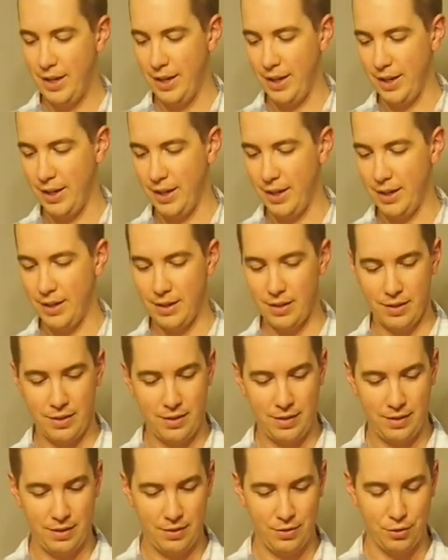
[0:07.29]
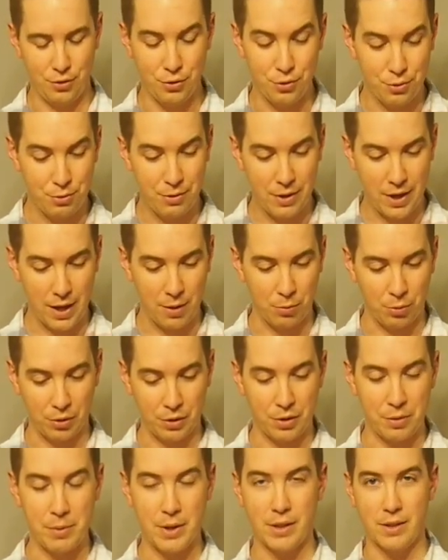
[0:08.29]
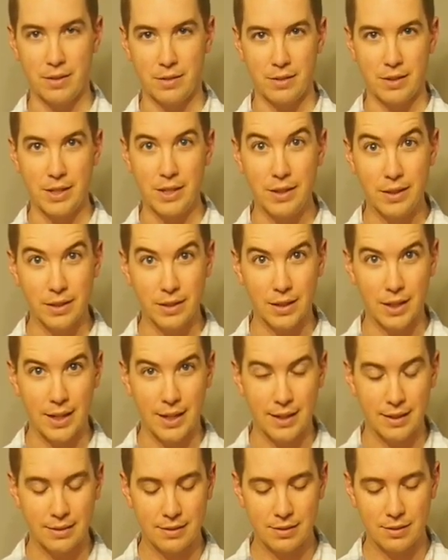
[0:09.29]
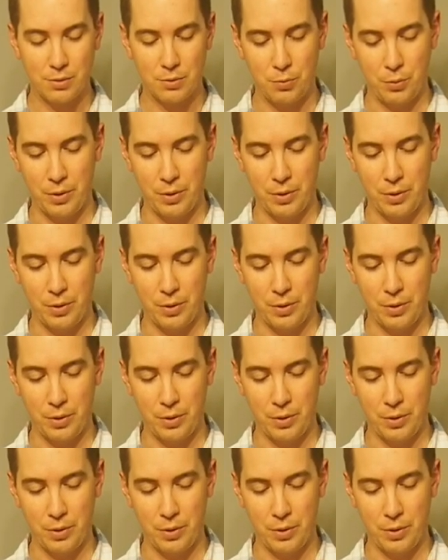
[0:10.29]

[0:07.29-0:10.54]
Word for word: and to do that, we're going to make this in the glass